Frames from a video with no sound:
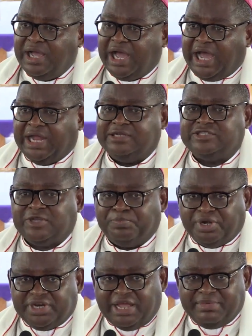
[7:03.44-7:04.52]
and
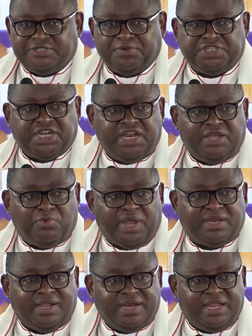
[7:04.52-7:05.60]
support them, especially
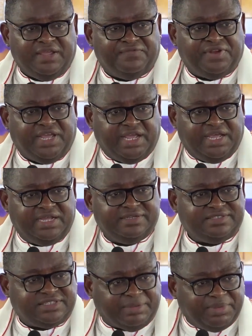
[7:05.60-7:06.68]
when they leave the
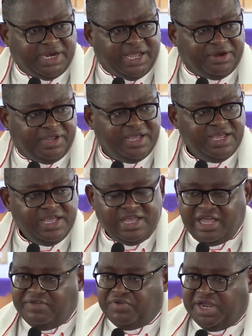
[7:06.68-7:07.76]
seminary. If you're